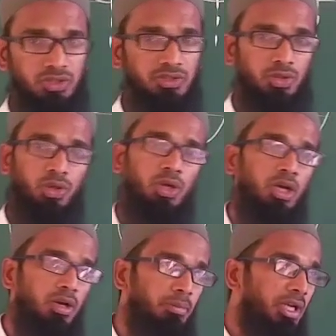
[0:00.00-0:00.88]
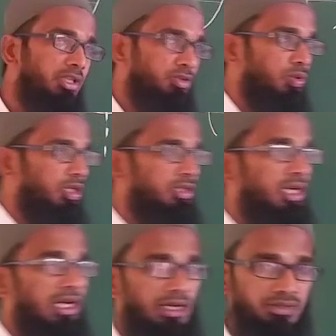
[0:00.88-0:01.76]
a 0. Means
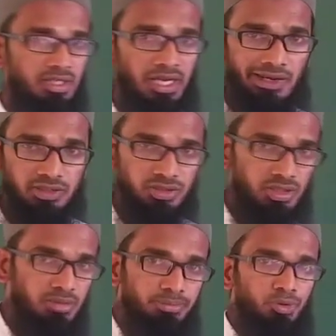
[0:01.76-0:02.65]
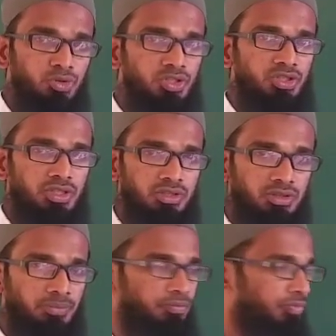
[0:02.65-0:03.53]
what? At the extreme
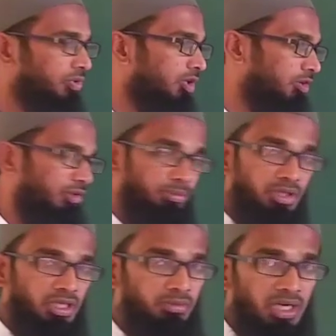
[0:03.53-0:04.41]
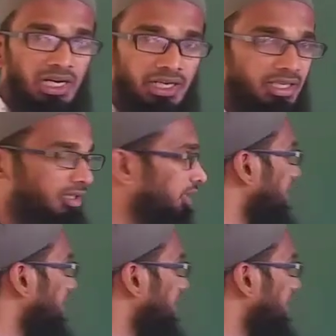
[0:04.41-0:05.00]
positions of a beam, I can